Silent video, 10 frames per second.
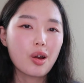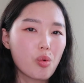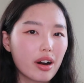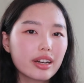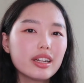I
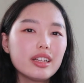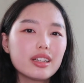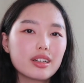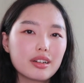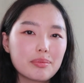
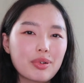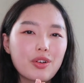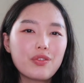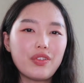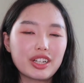wanted
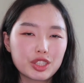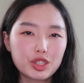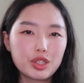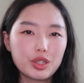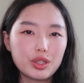
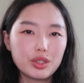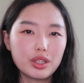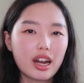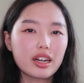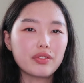
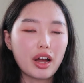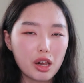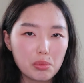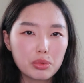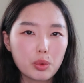professional kind of
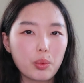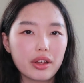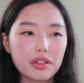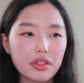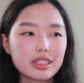help
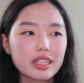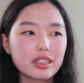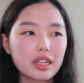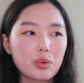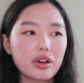with
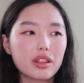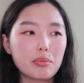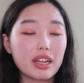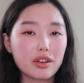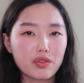dealing
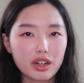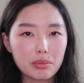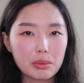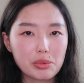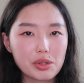with being in front
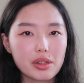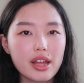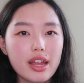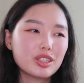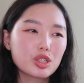of people
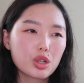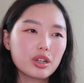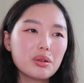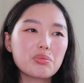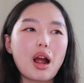and just
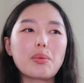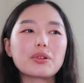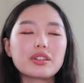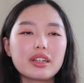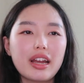learning
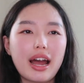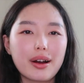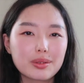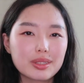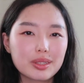properly how